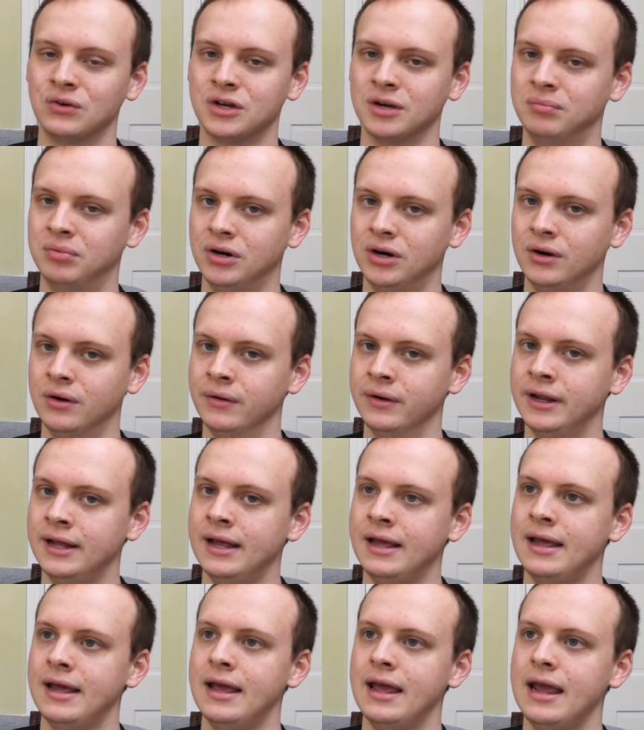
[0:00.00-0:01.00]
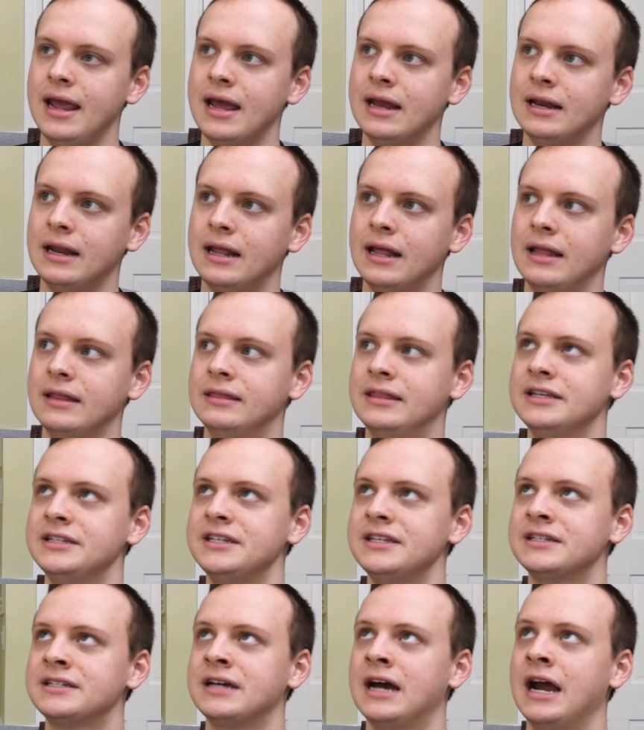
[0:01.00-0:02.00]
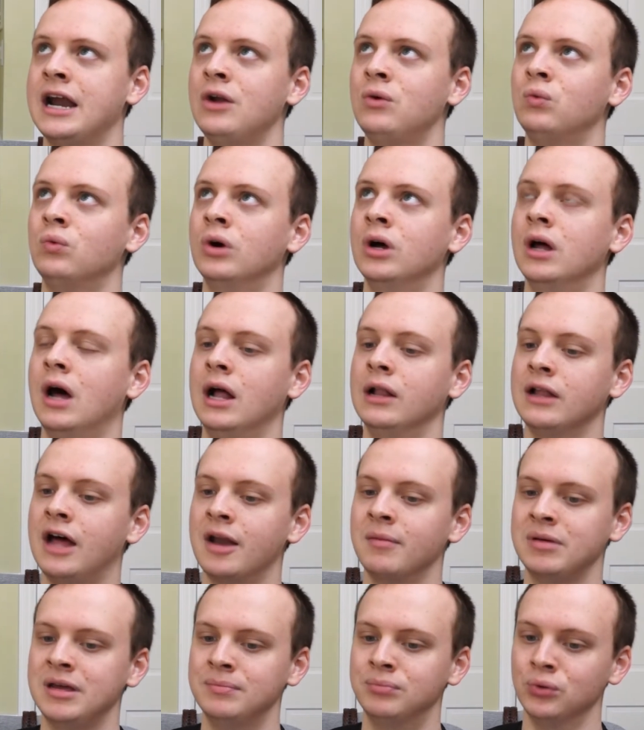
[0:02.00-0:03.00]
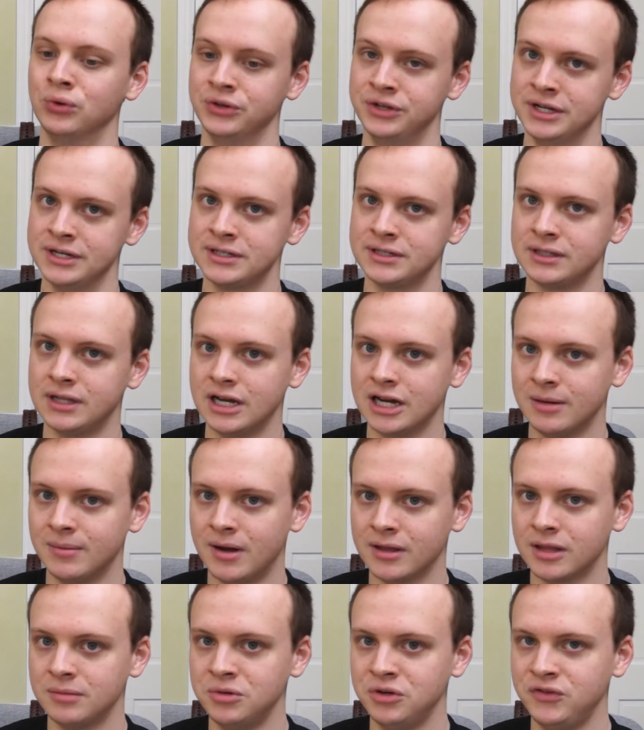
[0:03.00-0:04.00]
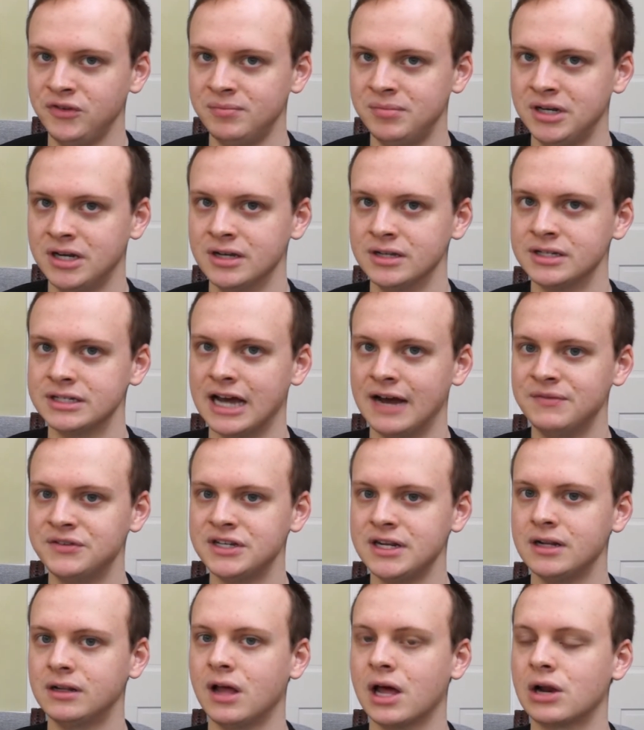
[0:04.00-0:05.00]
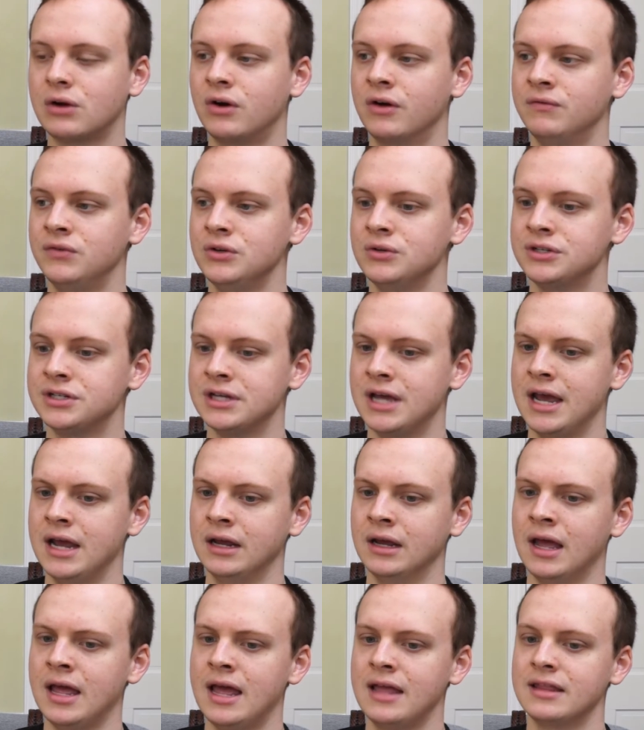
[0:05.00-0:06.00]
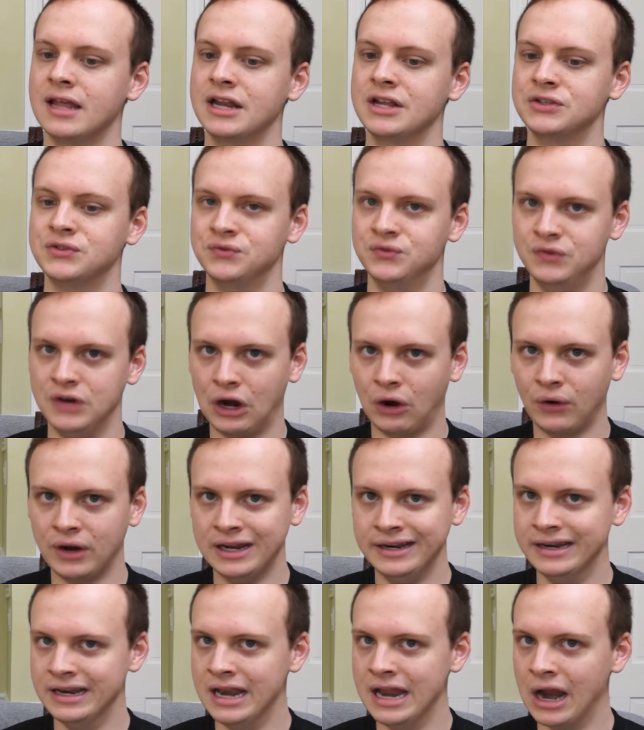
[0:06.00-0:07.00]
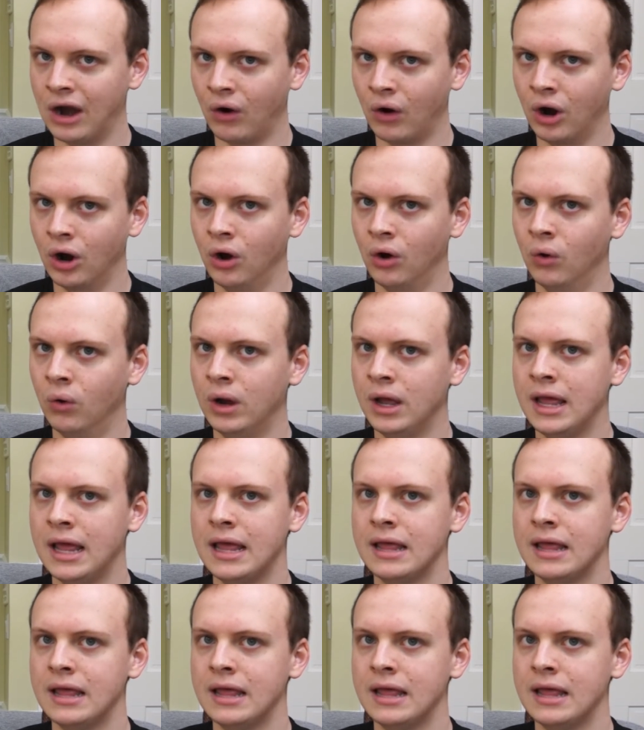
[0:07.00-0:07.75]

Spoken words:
Capone. And this is kind of what a lot of people dislike about the movie, because I've seen a lot of reviews saying that it's very narrow,